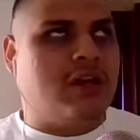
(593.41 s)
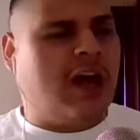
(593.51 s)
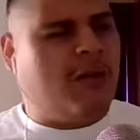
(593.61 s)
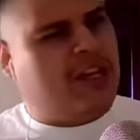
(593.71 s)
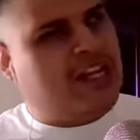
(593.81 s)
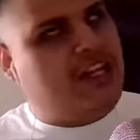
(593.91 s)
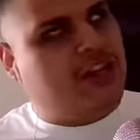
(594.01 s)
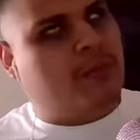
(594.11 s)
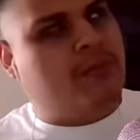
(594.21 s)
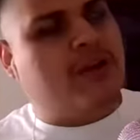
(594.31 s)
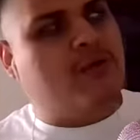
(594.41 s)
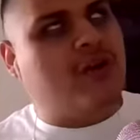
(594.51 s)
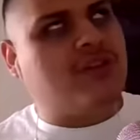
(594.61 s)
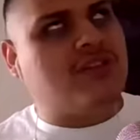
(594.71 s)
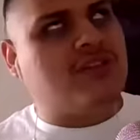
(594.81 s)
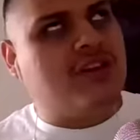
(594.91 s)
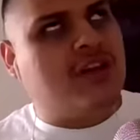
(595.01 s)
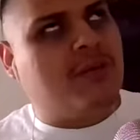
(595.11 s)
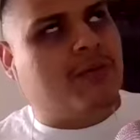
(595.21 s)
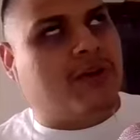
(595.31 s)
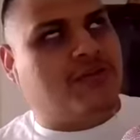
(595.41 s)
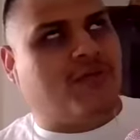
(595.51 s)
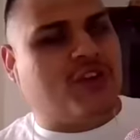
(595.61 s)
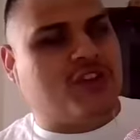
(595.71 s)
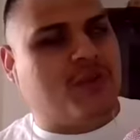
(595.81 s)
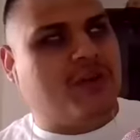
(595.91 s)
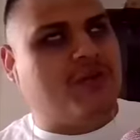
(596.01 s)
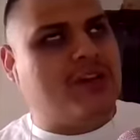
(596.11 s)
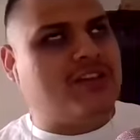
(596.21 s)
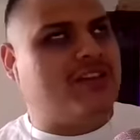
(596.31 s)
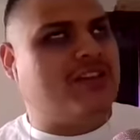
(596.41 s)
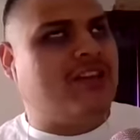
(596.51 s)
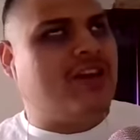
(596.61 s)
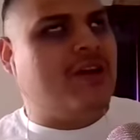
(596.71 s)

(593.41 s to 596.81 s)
I will eat the big ones, but for some reason,